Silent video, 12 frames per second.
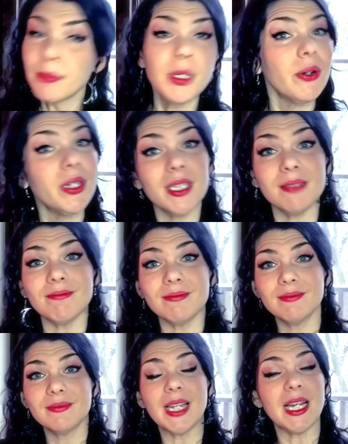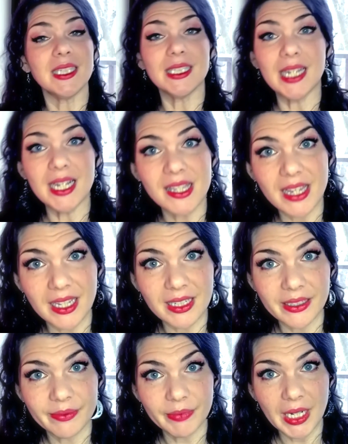No, I didn't. I did not sand
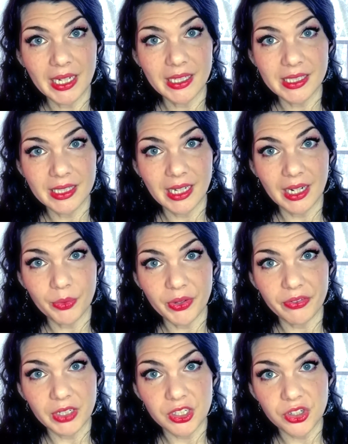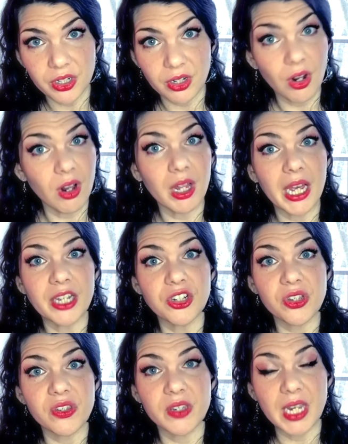it. I did not refinish it at all. I
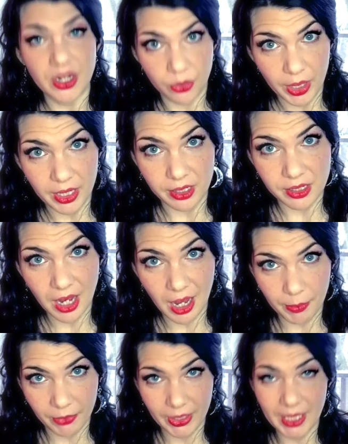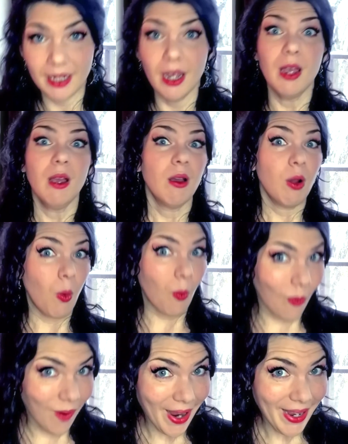just stained right on top of it.
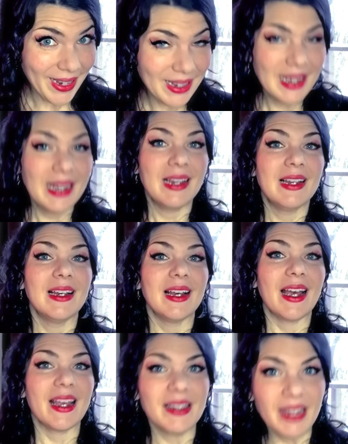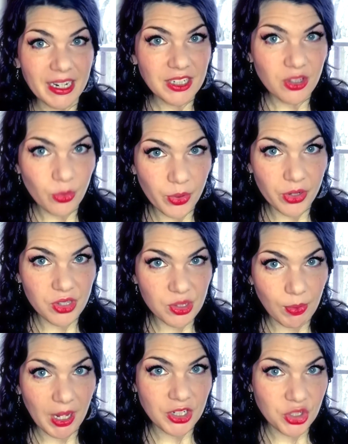Why? I liked the weird
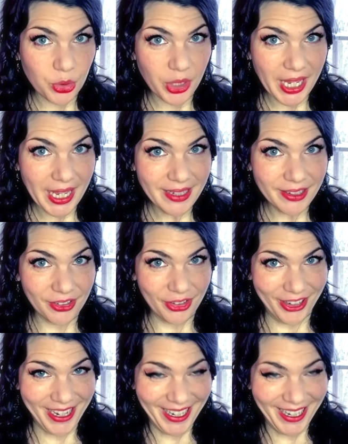splotchy organic look.